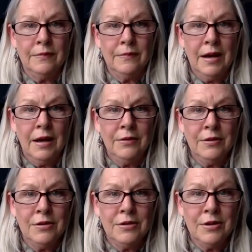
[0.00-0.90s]
out
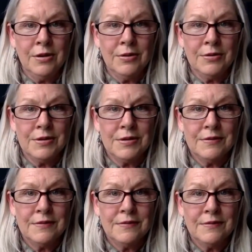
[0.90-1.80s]
through your nose.
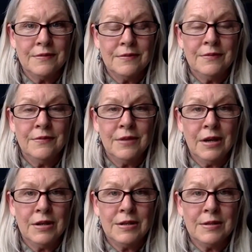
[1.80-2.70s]

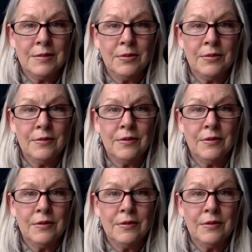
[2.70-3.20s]
Very simple.